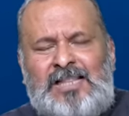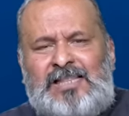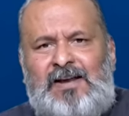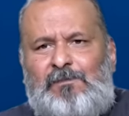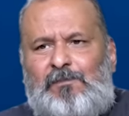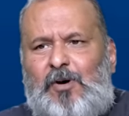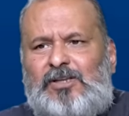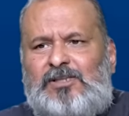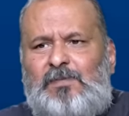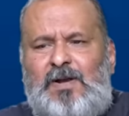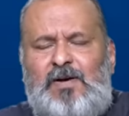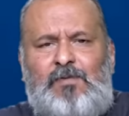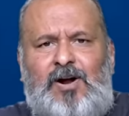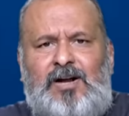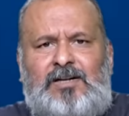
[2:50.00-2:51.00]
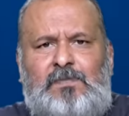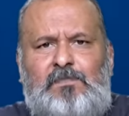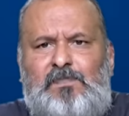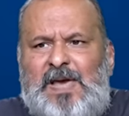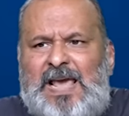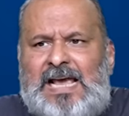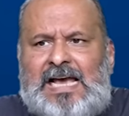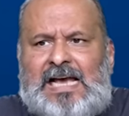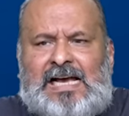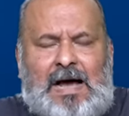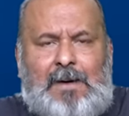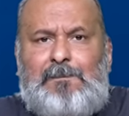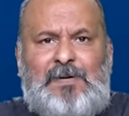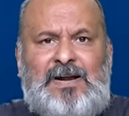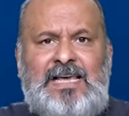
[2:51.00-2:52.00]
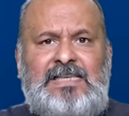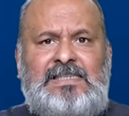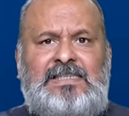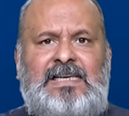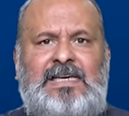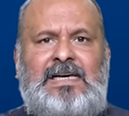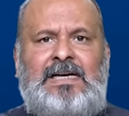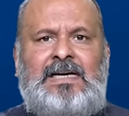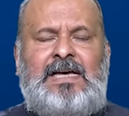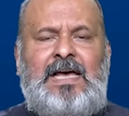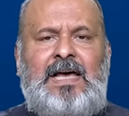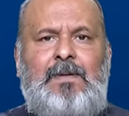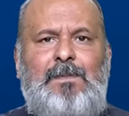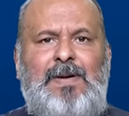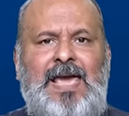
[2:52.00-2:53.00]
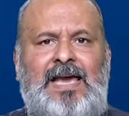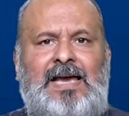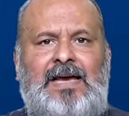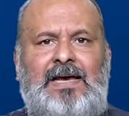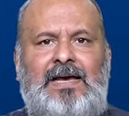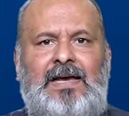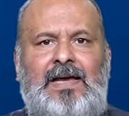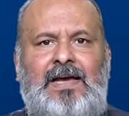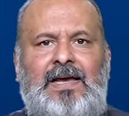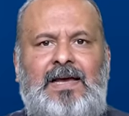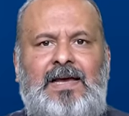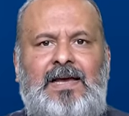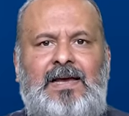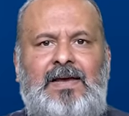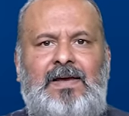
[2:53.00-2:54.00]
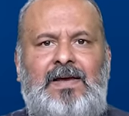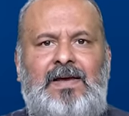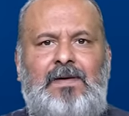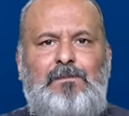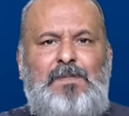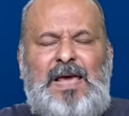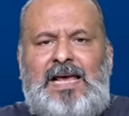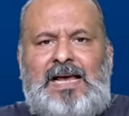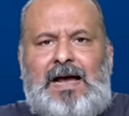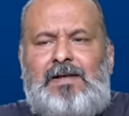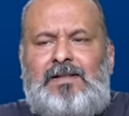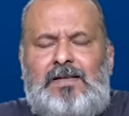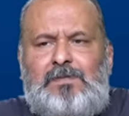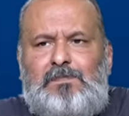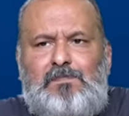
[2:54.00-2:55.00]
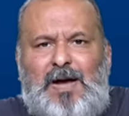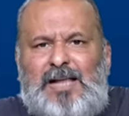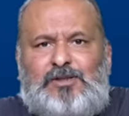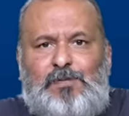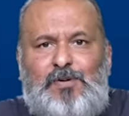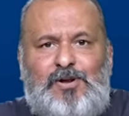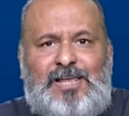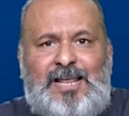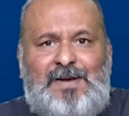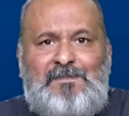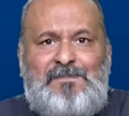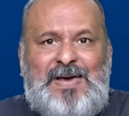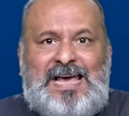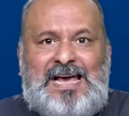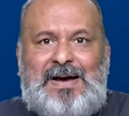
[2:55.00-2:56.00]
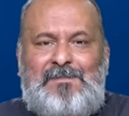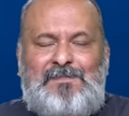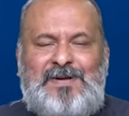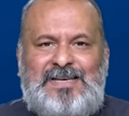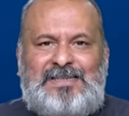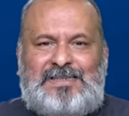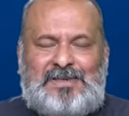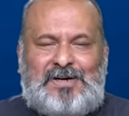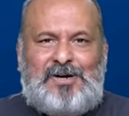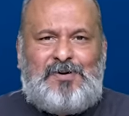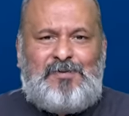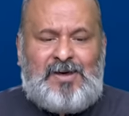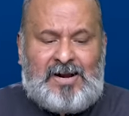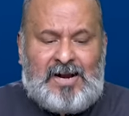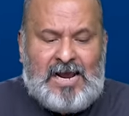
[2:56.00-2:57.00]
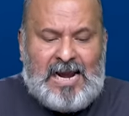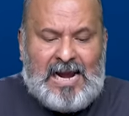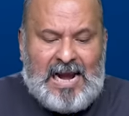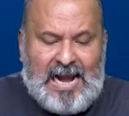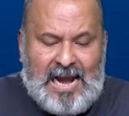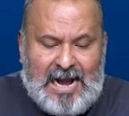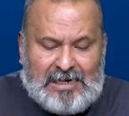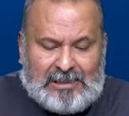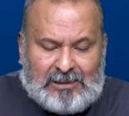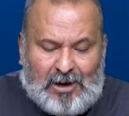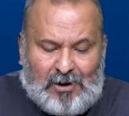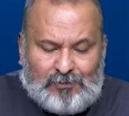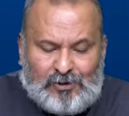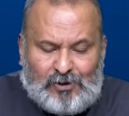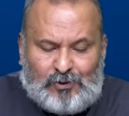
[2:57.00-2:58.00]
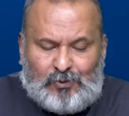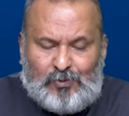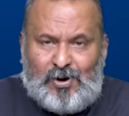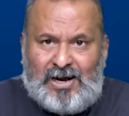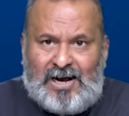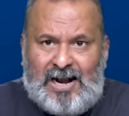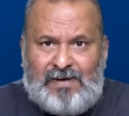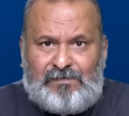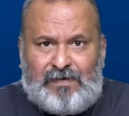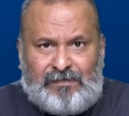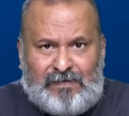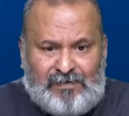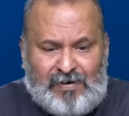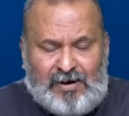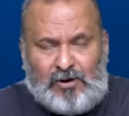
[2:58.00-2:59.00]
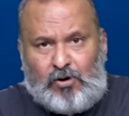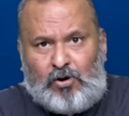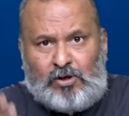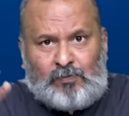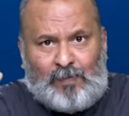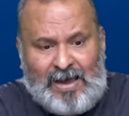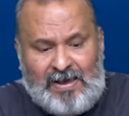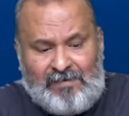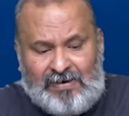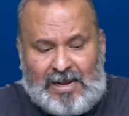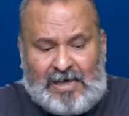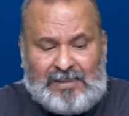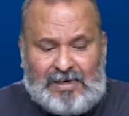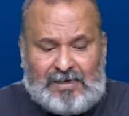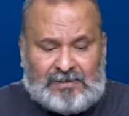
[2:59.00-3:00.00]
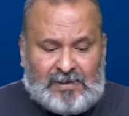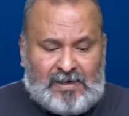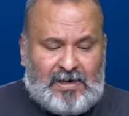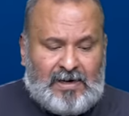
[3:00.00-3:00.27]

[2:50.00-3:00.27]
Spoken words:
than possibly what big companies make. Much more than a big company's turnover. 8,251 crores. Why even others?